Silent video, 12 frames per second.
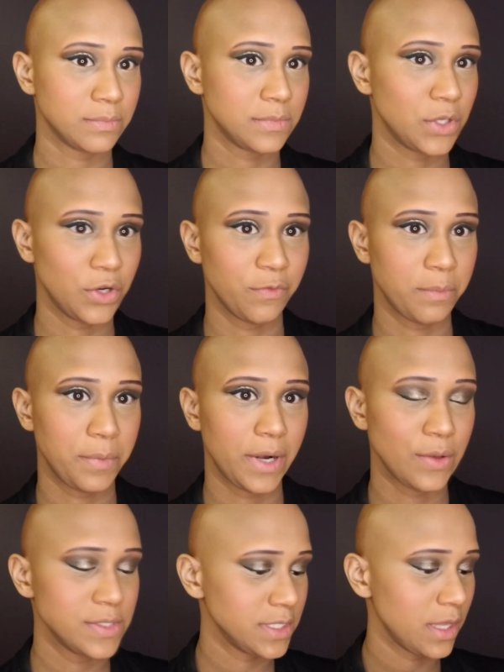don't know if I'm
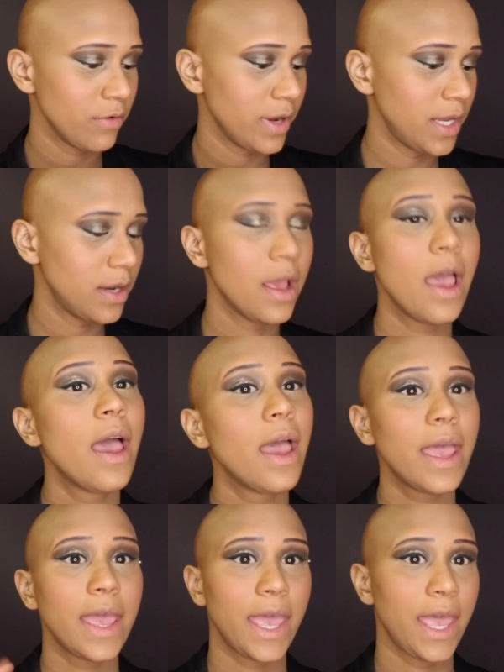pronouncing that right,
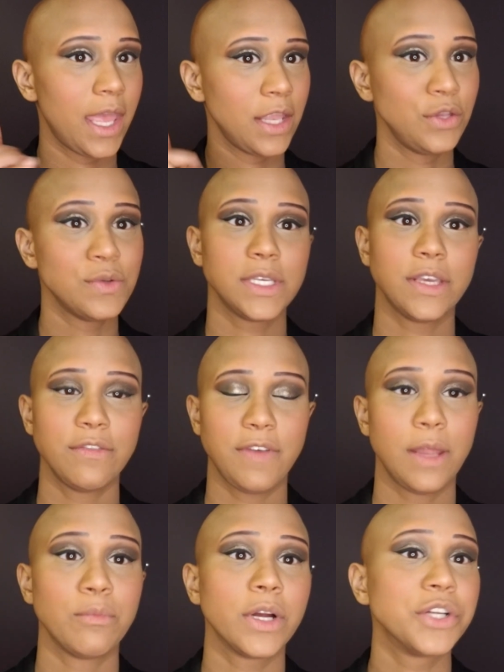and using a
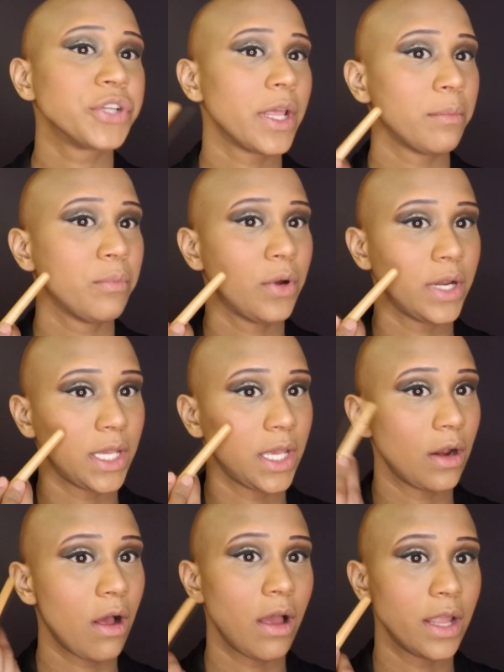fan brush and putting it
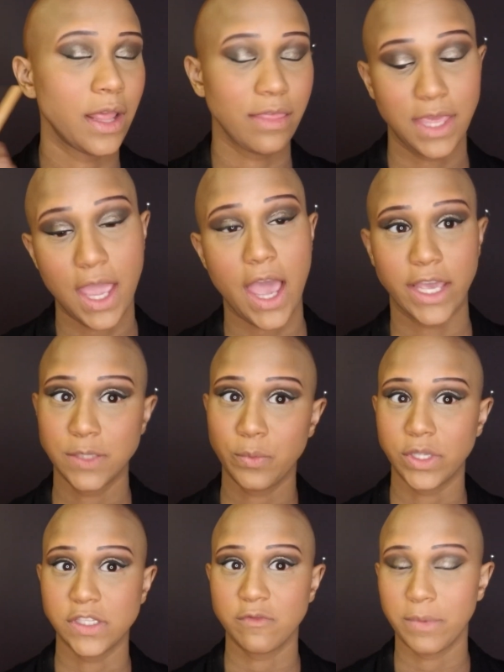on the highest
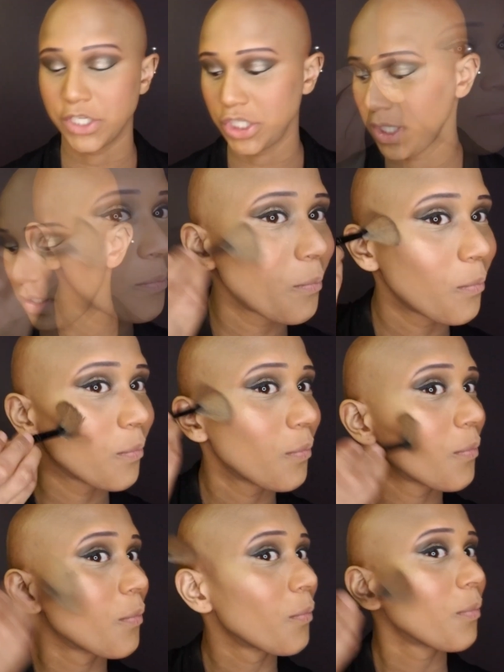points of my cheek.
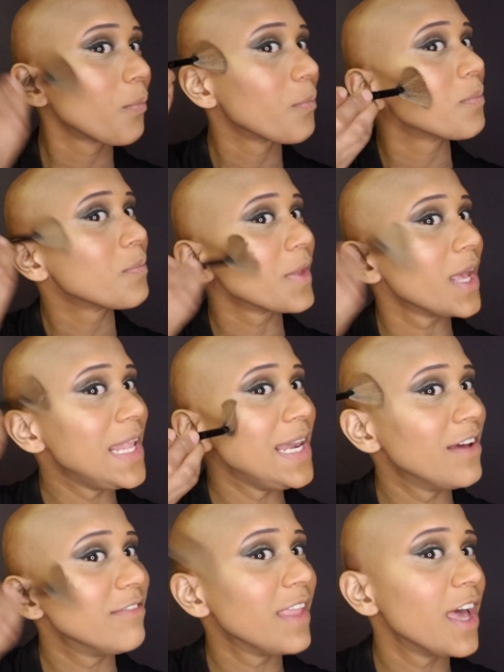I
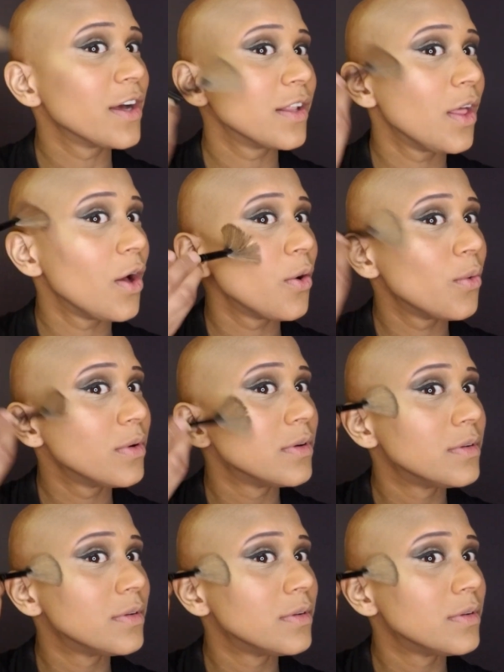love that glow.